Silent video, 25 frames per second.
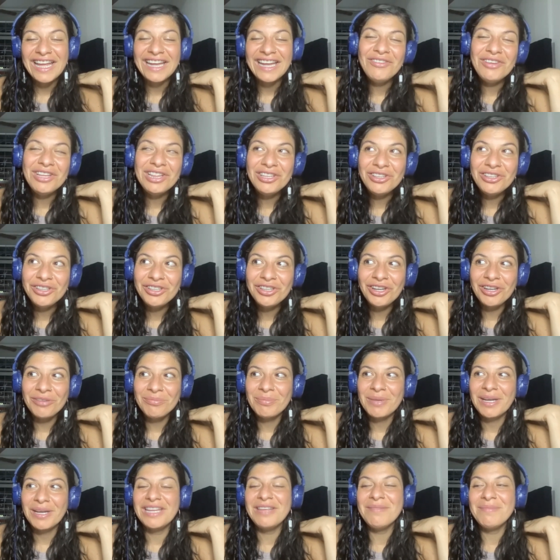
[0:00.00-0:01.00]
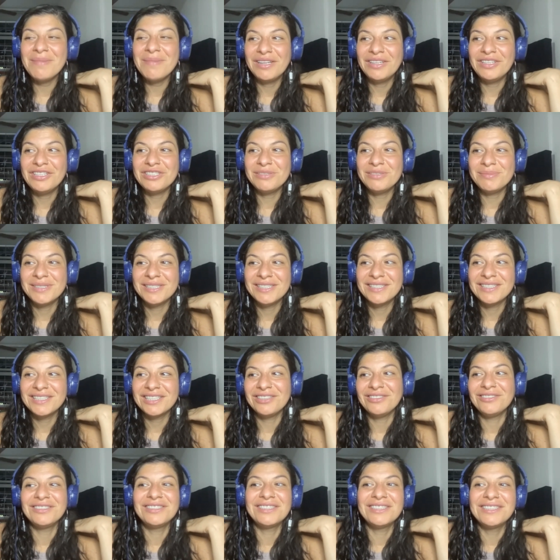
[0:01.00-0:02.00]
And we learn our money management
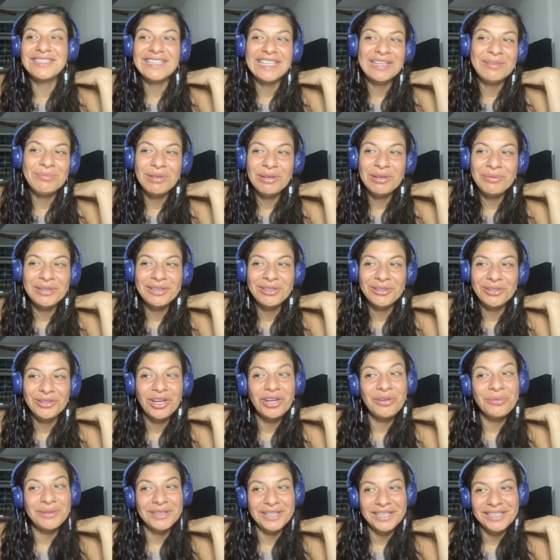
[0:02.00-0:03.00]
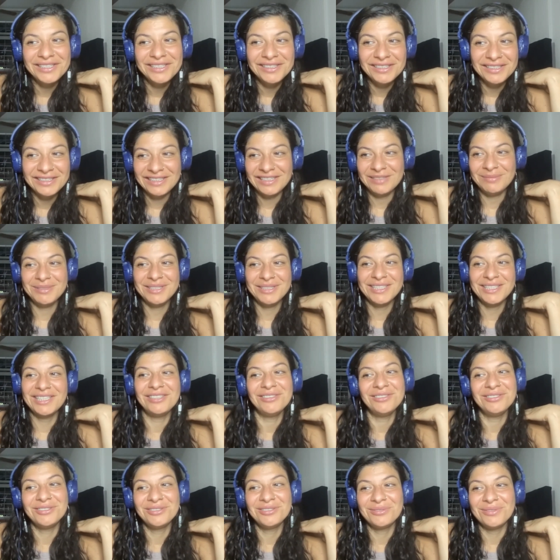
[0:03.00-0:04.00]
skills the same way we learn our relationship
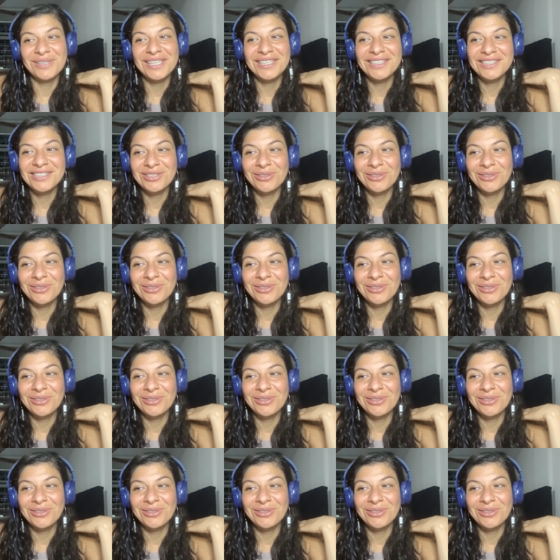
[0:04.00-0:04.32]
skills, right?